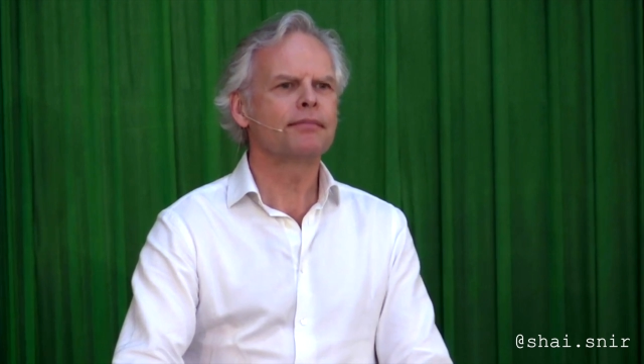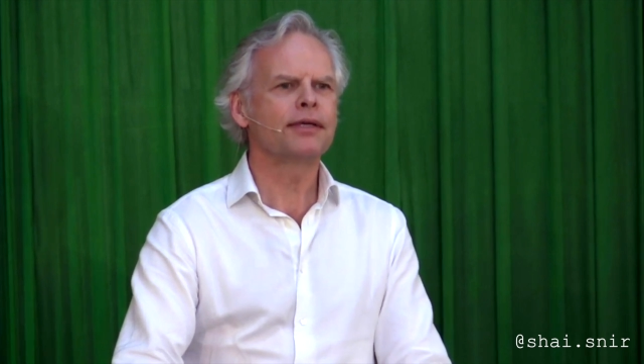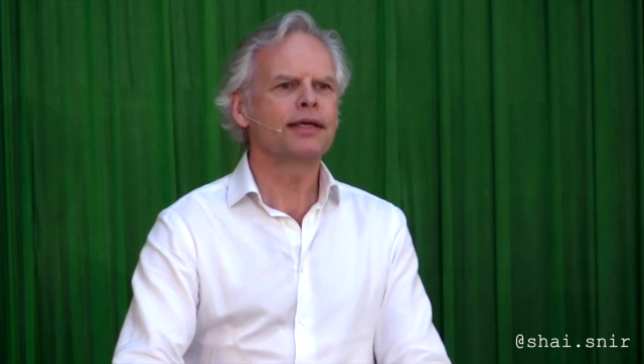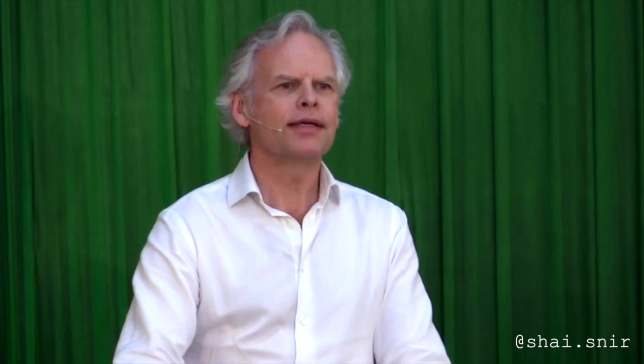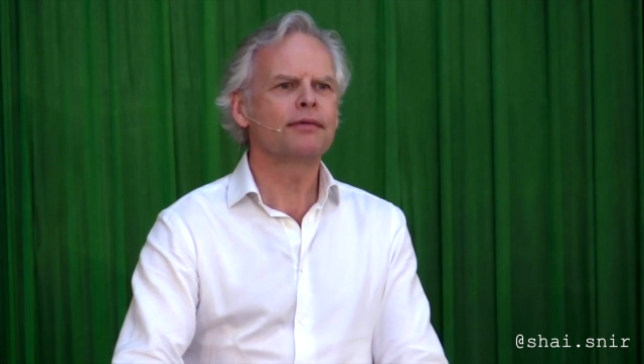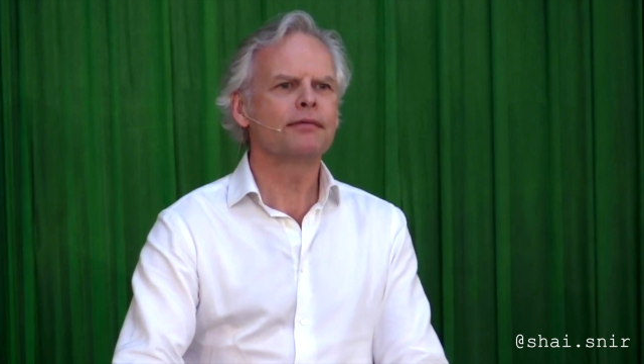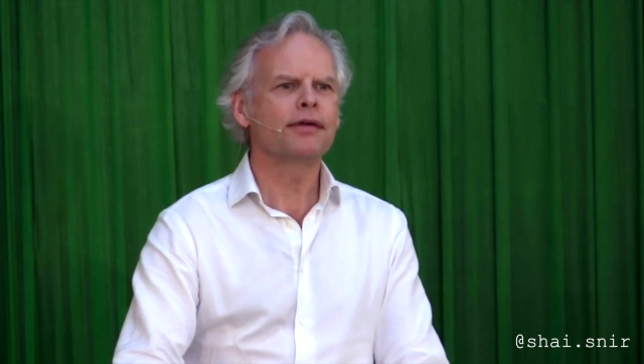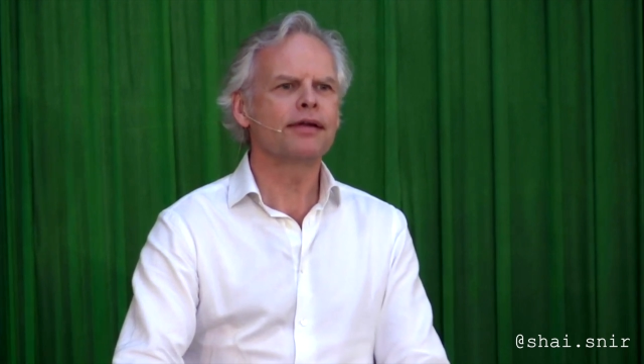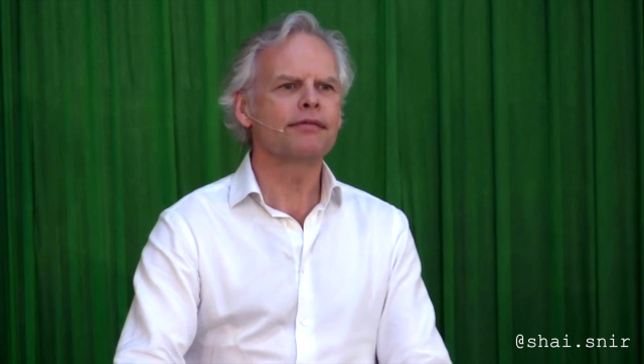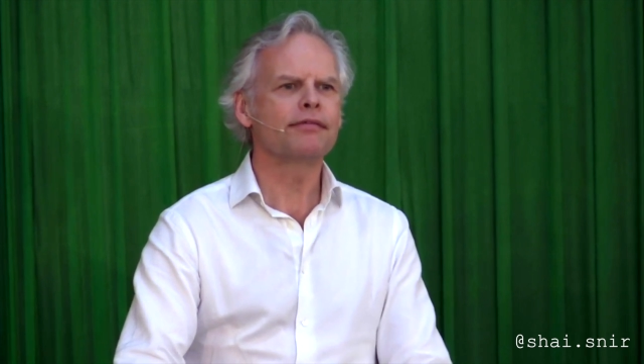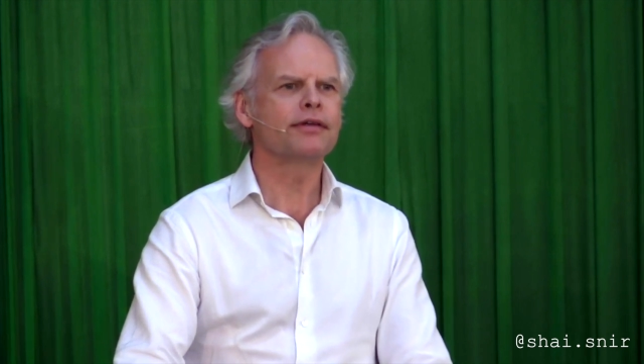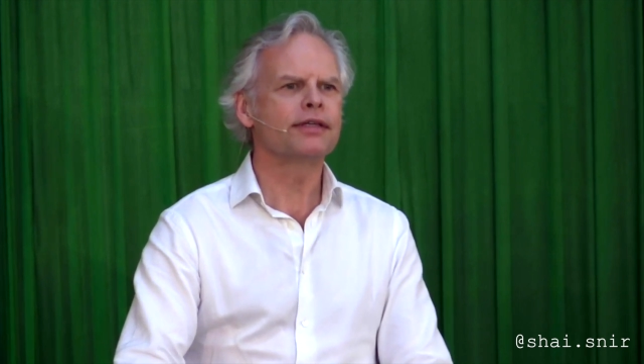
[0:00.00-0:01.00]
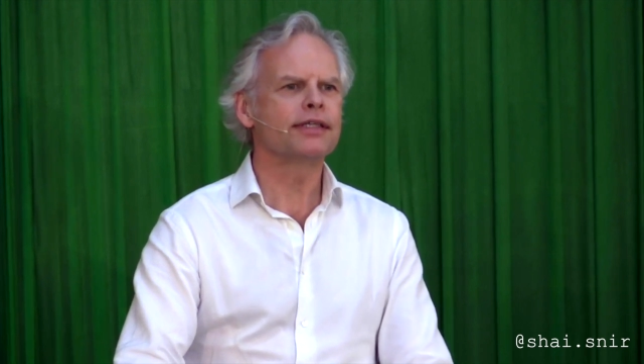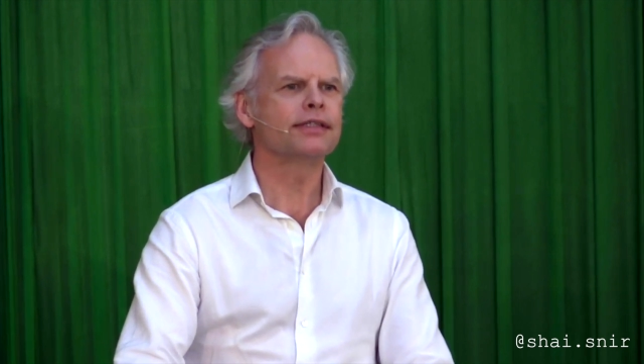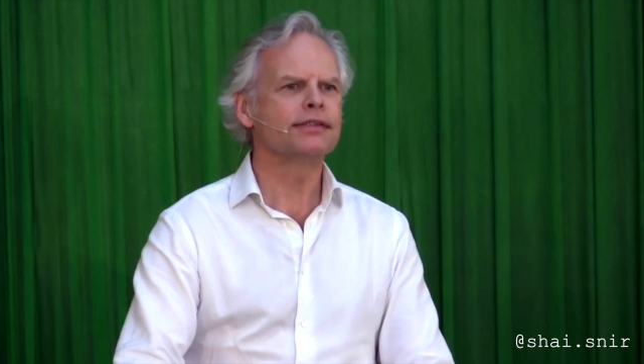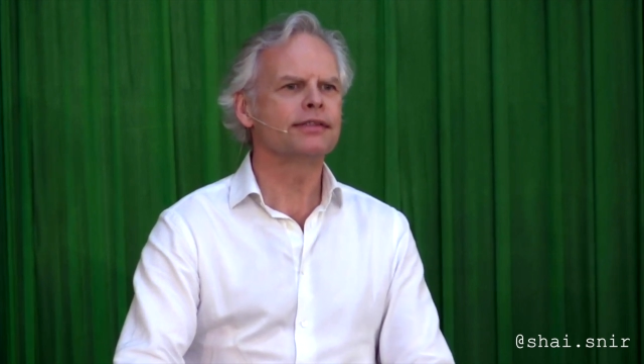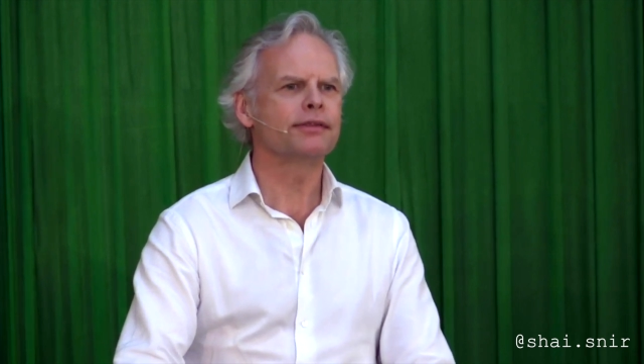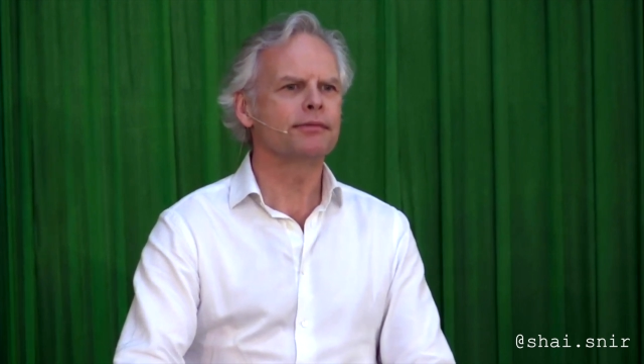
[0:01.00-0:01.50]
being whatever it
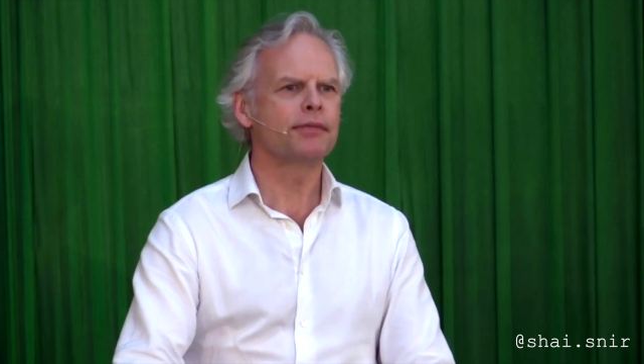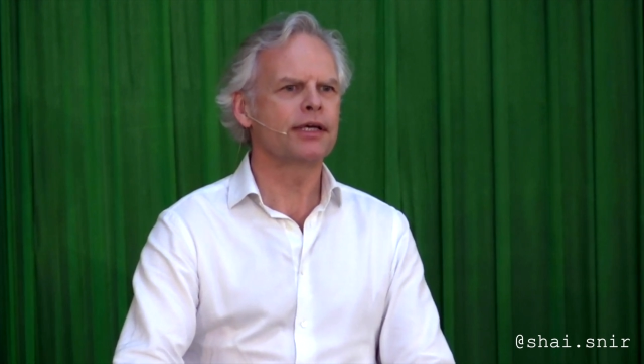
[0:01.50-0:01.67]
is you're